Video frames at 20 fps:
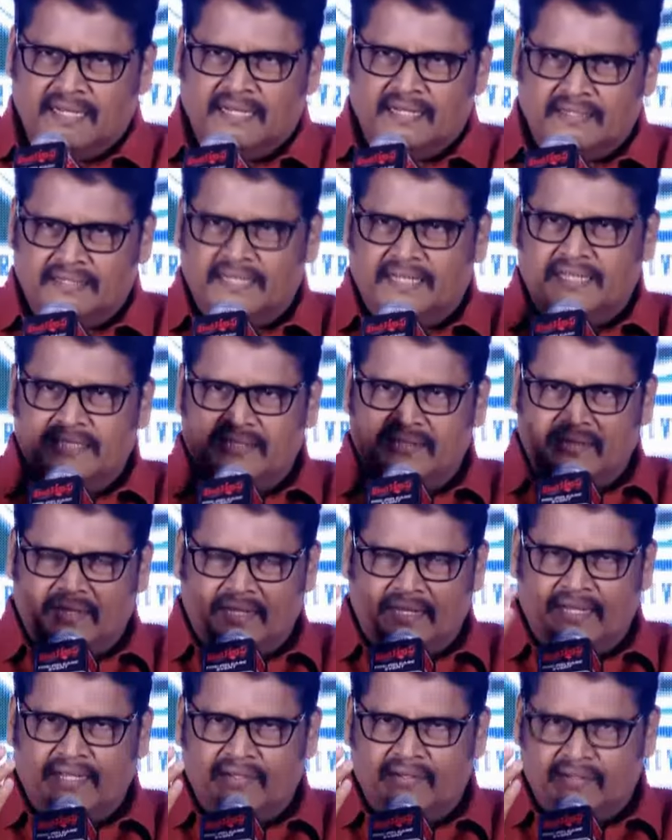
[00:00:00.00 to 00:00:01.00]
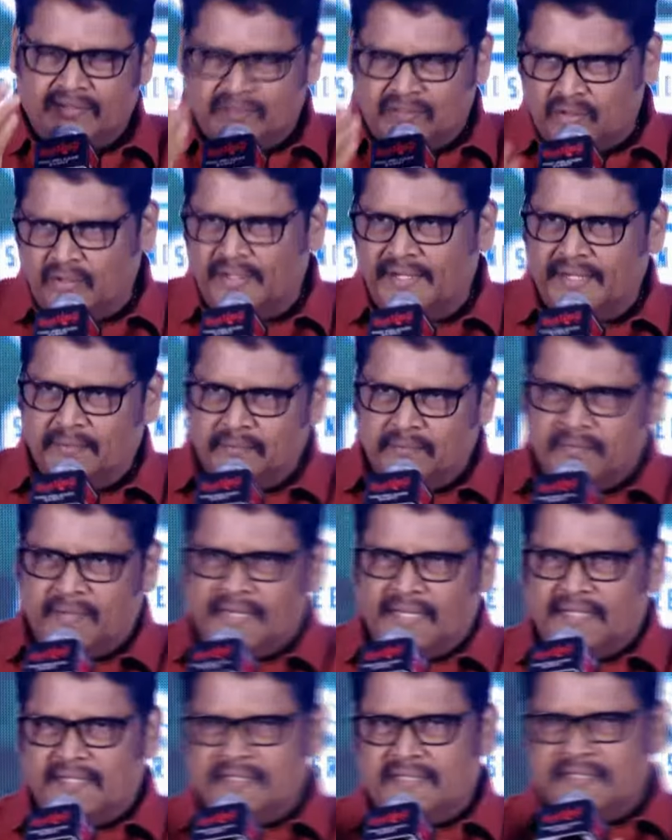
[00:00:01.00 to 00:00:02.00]
that is when I was doing
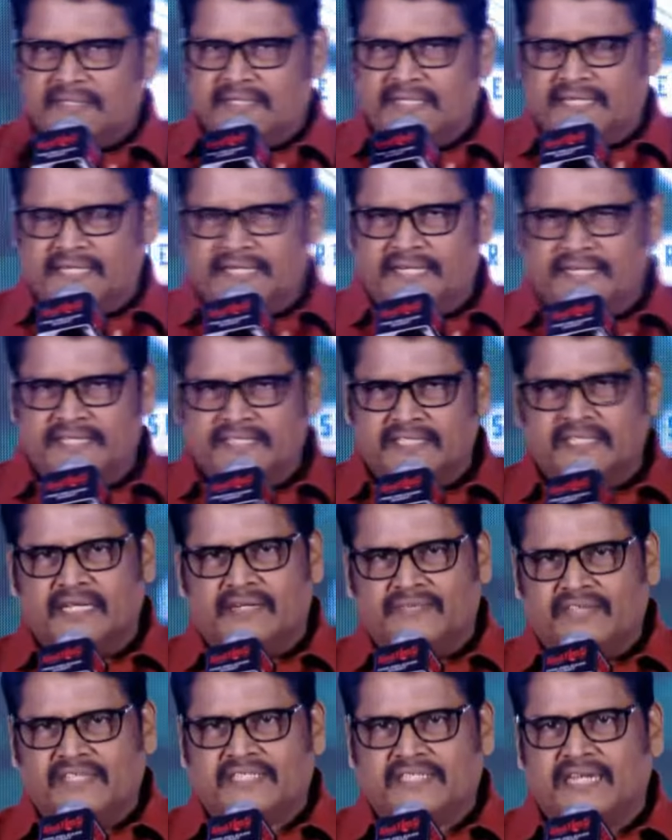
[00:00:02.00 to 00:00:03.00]
my degree itself. I